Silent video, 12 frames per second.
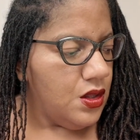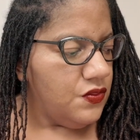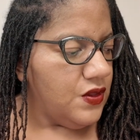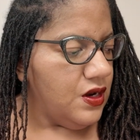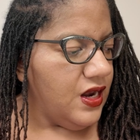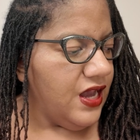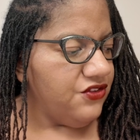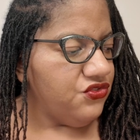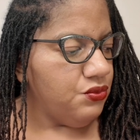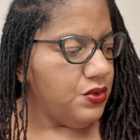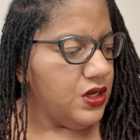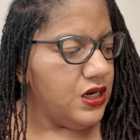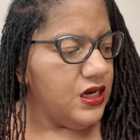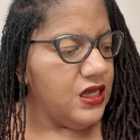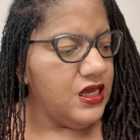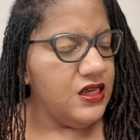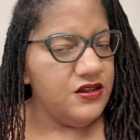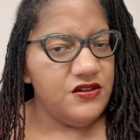The next one
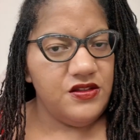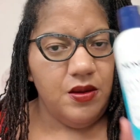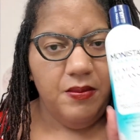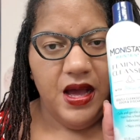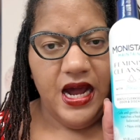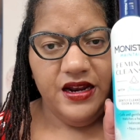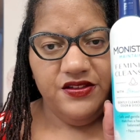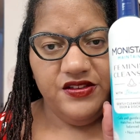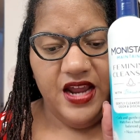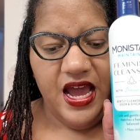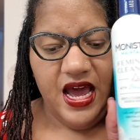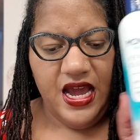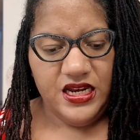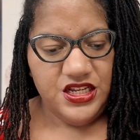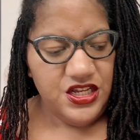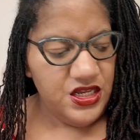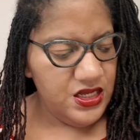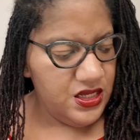is the Monistat,